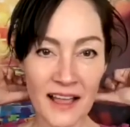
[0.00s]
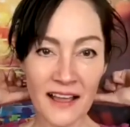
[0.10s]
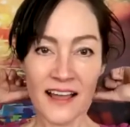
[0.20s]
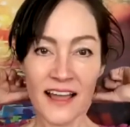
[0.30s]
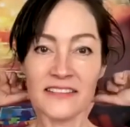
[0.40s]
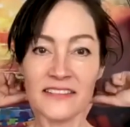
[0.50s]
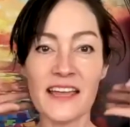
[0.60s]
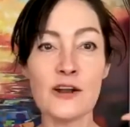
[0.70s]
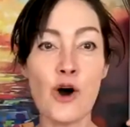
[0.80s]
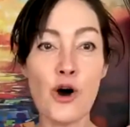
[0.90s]
And then
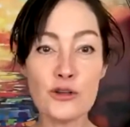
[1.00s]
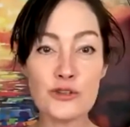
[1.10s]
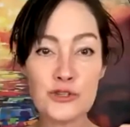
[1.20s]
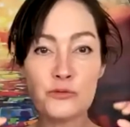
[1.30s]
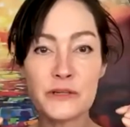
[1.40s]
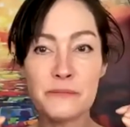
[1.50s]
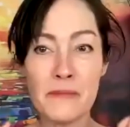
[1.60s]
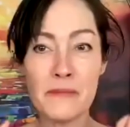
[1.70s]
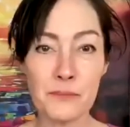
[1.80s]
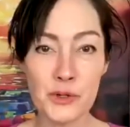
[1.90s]
also
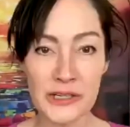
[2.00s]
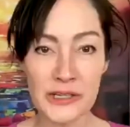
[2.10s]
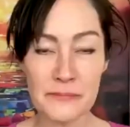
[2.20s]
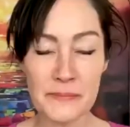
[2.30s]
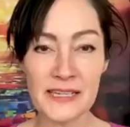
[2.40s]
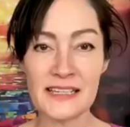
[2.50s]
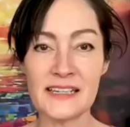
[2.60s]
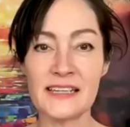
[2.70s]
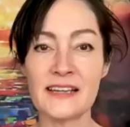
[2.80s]
remember in the beginning,